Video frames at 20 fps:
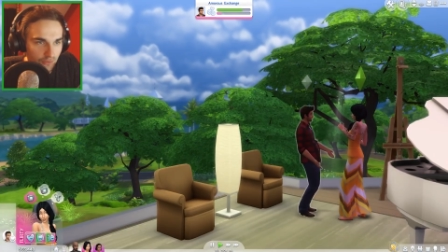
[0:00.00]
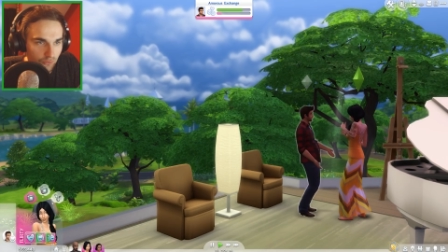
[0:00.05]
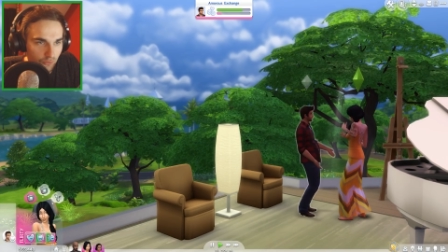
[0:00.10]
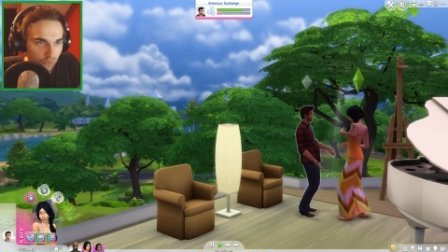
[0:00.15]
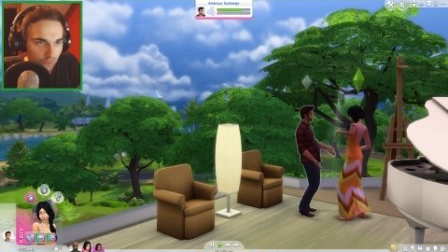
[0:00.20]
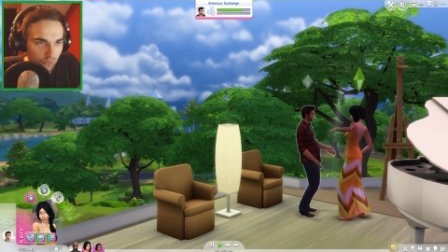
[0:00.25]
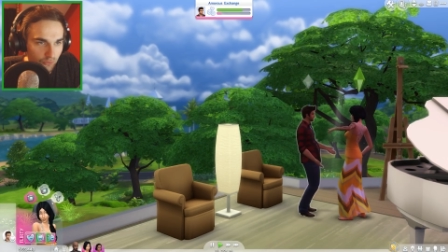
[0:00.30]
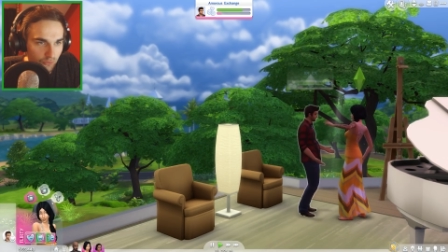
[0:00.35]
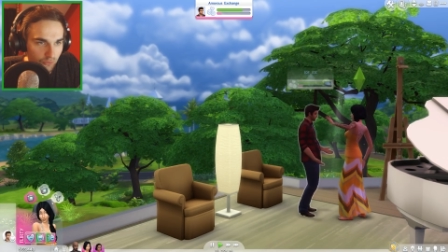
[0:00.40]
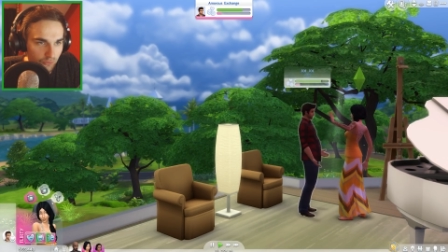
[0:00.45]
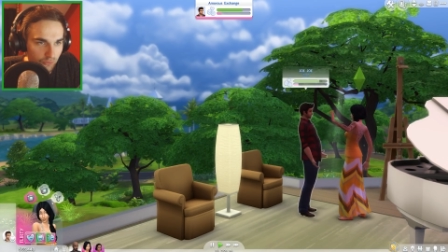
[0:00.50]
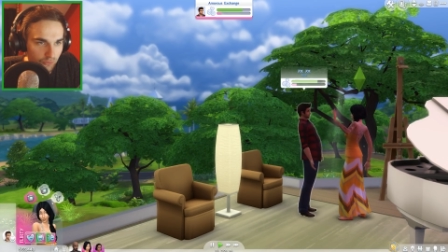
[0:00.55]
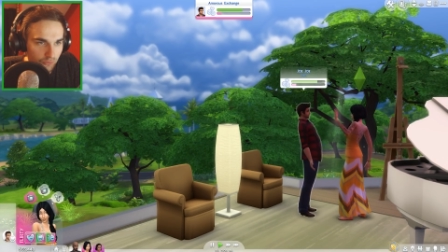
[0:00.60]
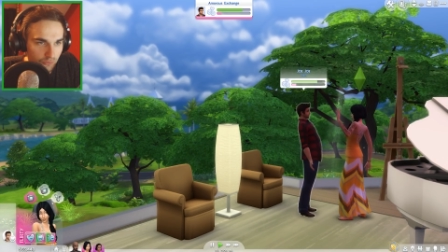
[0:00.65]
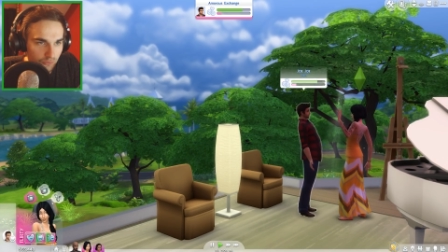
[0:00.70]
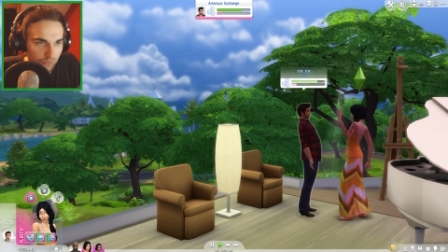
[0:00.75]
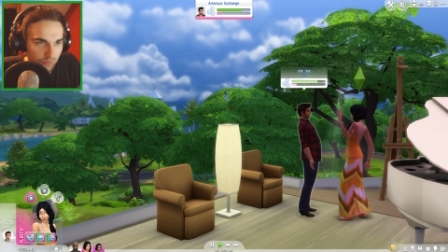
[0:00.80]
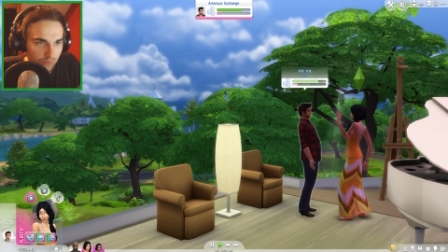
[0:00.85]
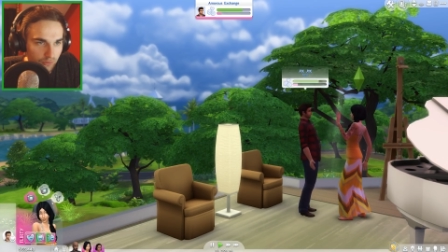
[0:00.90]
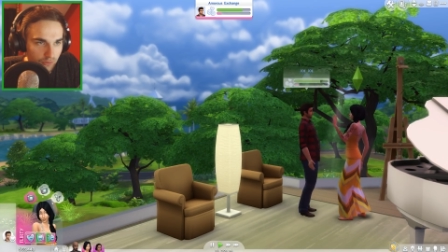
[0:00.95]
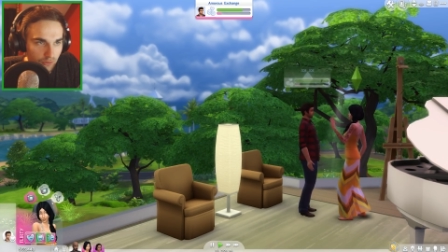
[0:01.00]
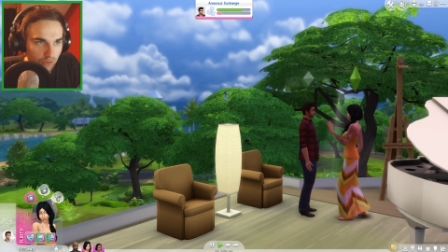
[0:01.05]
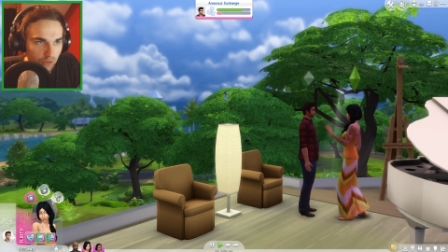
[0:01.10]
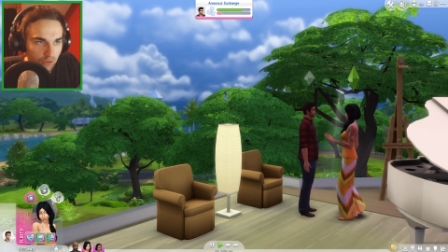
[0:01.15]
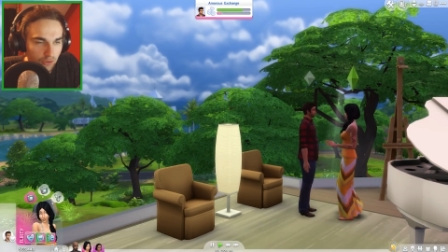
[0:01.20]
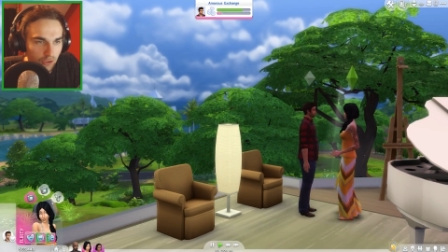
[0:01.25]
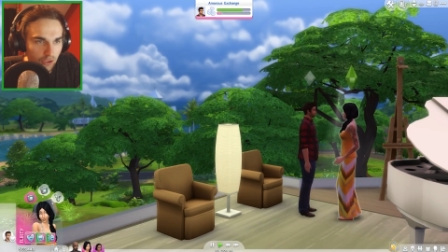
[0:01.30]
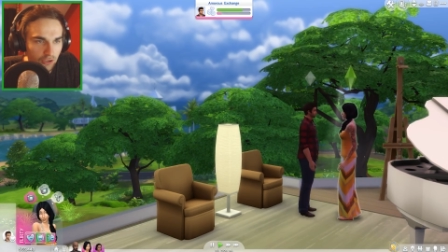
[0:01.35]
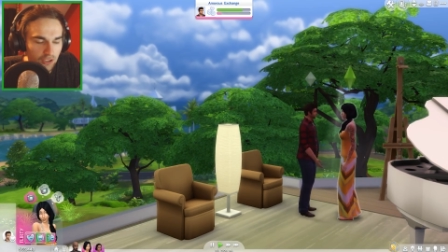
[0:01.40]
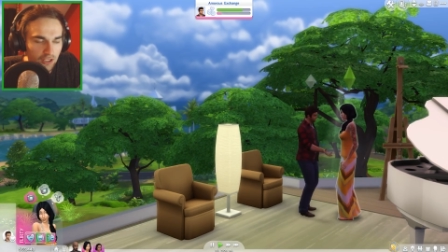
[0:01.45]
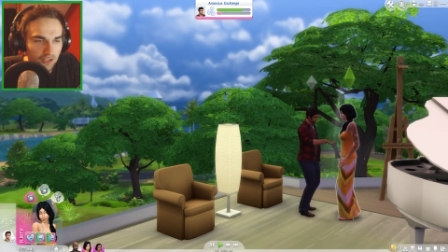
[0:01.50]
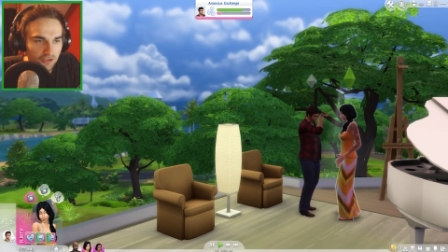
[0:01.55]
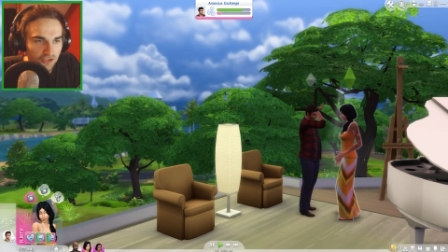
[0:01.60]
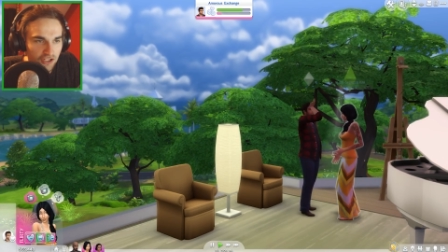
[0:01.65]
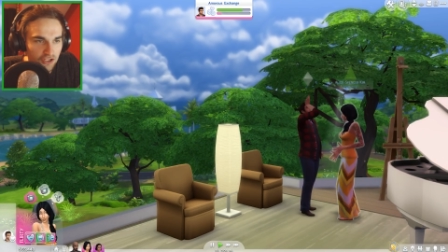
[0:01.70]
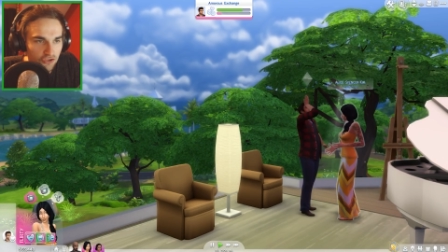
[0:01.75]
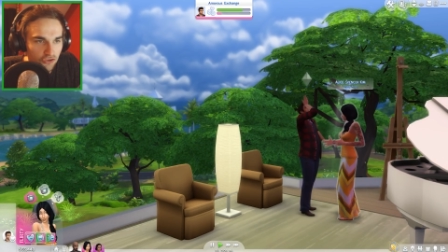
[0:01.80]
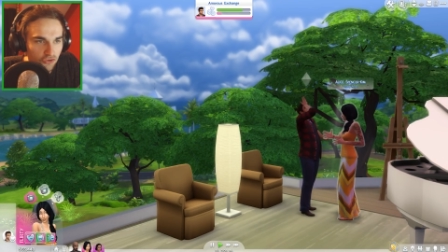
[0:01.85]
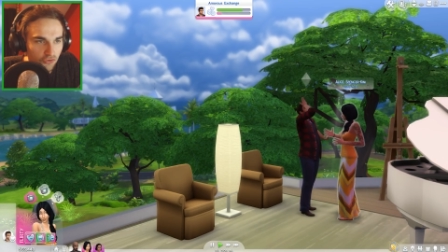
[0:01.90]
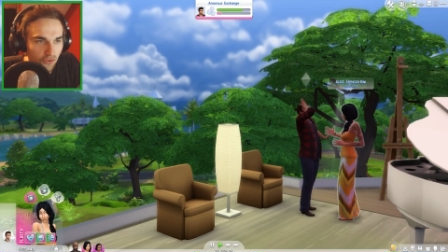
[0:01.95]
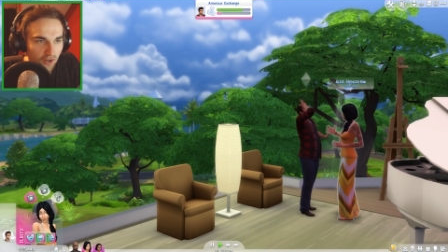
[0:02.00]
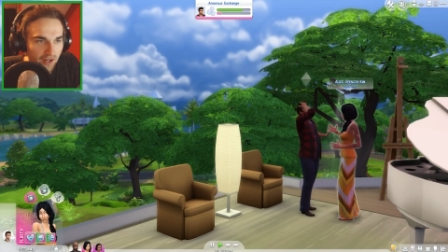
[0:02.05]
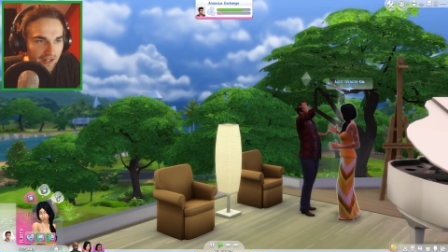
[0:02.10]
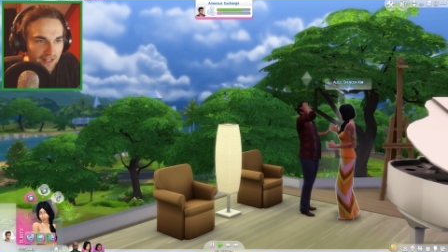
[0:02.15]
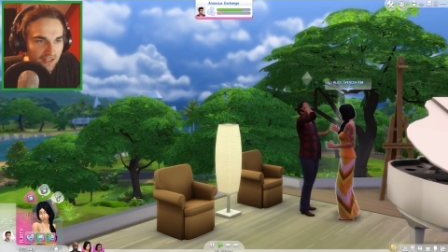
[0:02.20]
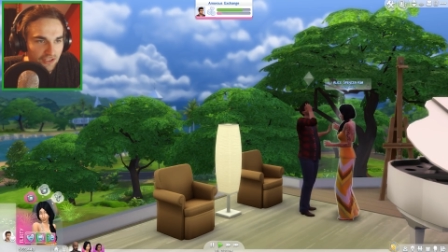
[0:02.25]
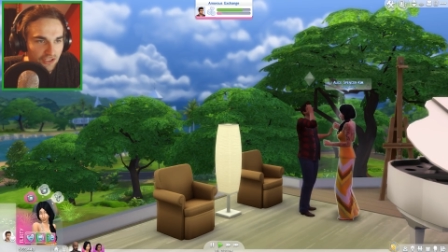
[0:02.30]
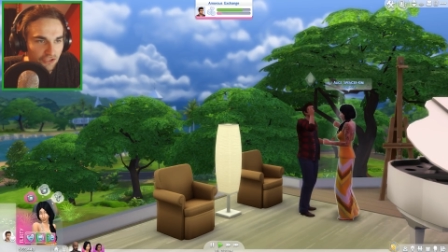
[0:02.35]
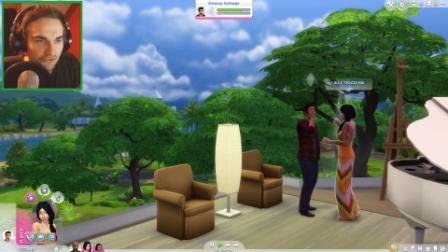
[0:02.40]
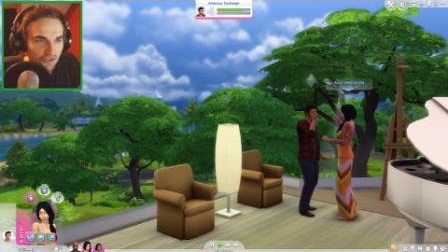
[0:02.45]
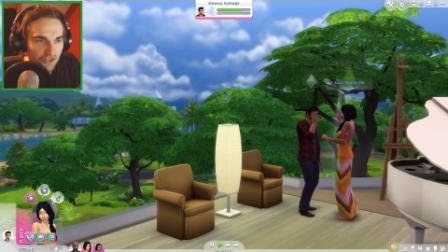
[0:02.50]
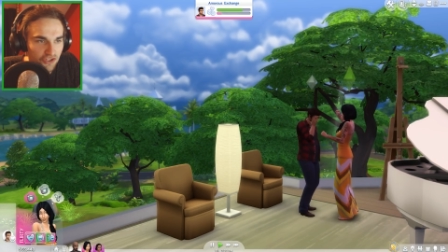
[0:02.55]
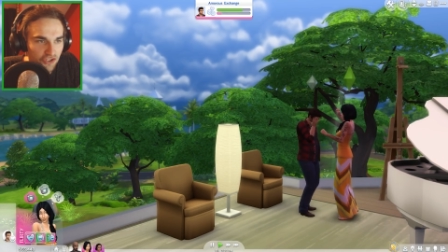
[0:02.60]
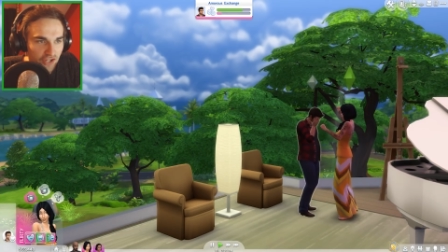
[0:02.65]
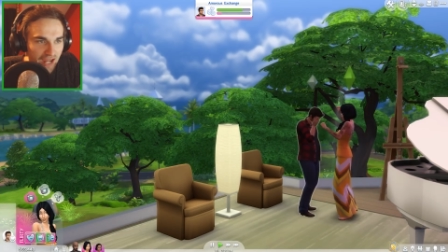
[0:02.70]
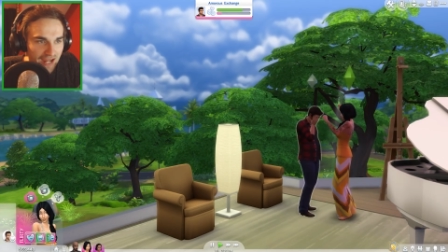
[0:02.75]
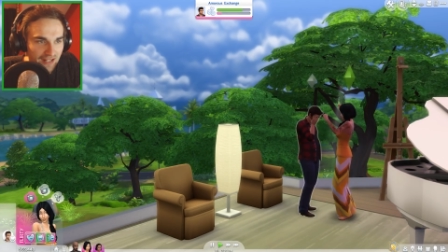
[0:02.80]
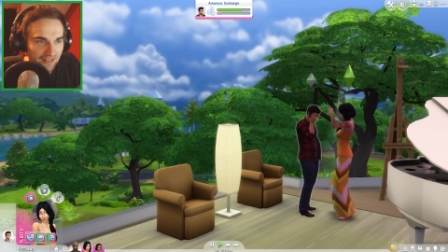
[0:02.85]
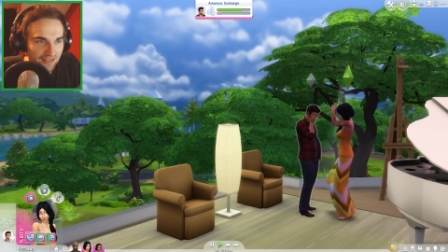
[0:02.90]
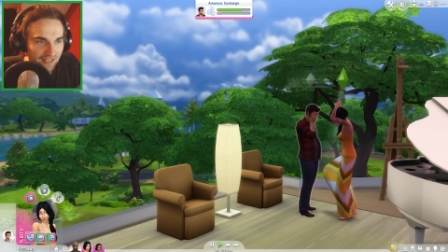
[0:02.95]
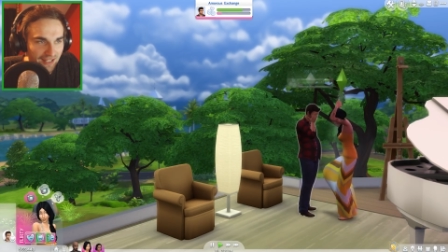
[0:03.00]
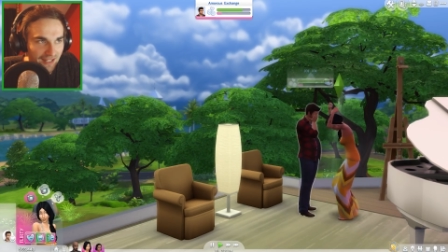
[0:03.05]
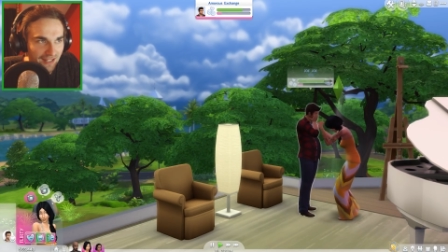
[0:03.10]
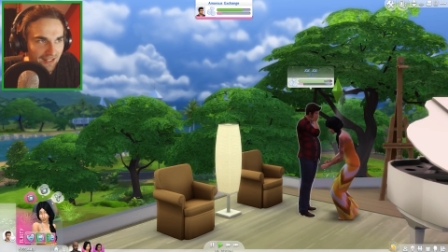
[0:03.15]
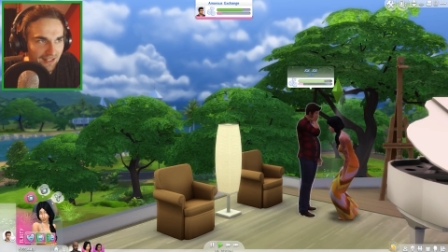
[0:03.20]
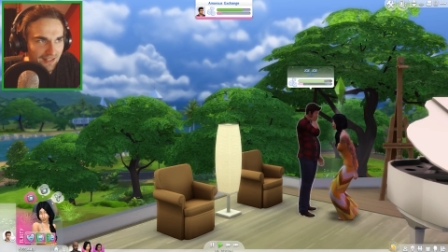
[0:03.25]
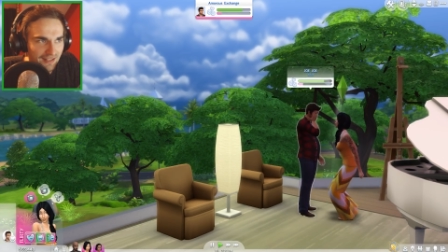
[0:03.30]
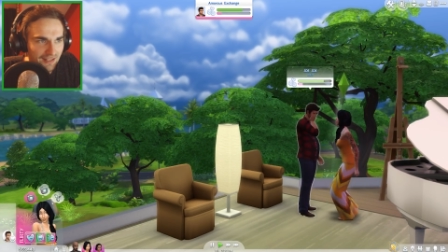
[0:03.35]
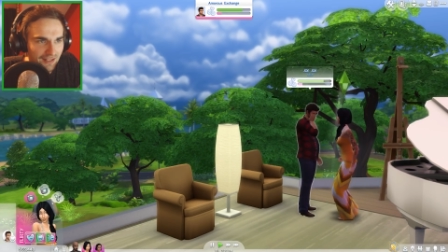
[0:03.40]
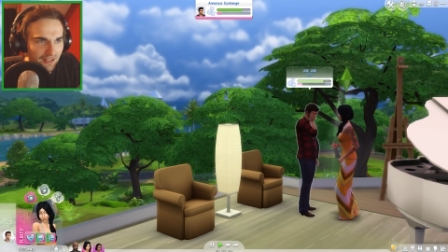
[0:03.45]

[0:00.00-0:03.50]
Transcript: Ooh. Oh, look, she's trying to reject it.